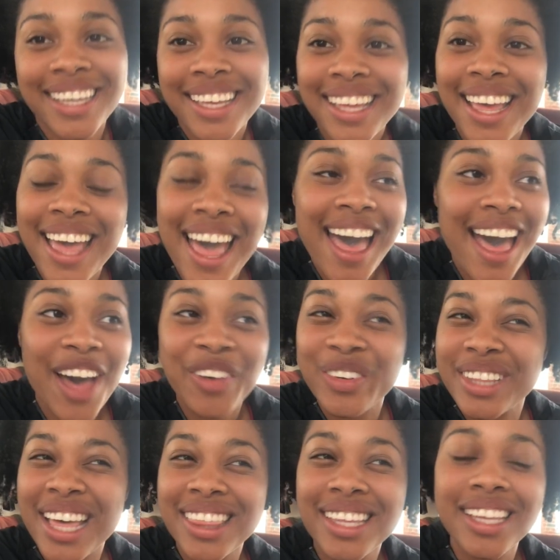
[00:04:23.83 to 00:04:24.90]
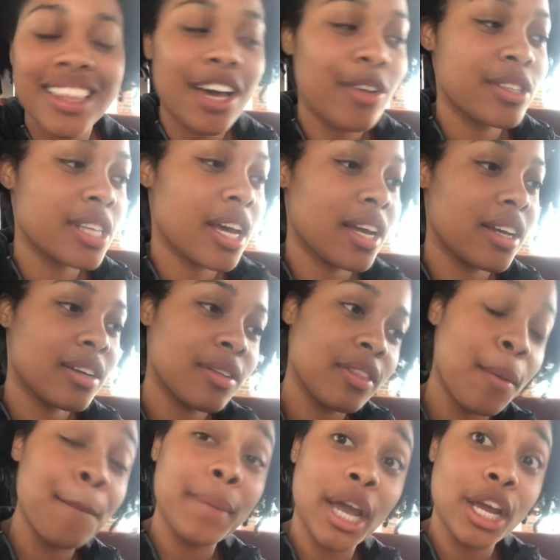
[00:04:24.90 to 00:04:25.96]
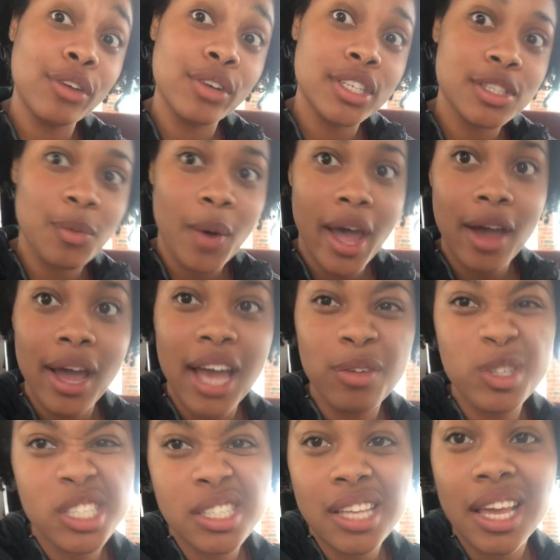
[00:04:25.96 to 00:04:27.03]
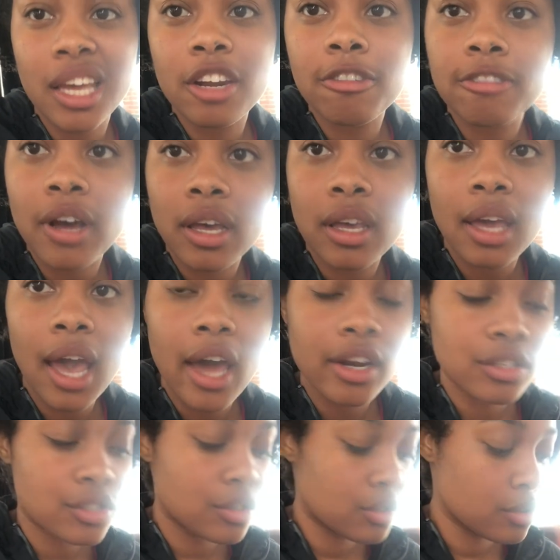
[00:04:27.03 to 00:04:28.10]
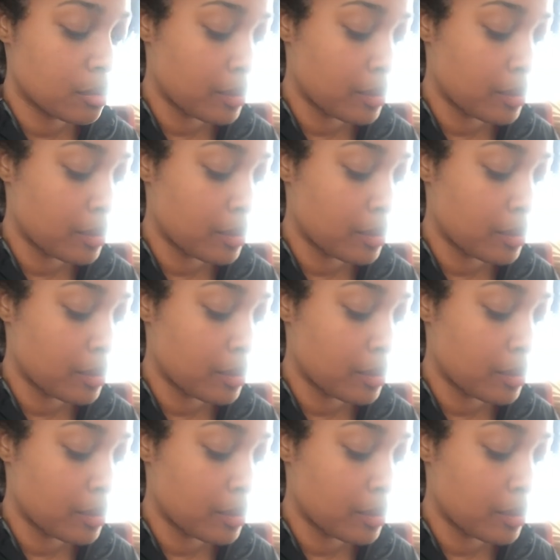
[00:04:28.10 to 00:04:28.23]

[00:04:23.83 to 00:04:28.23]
I, I think that was like the main reason why I was just like in a funky attitude,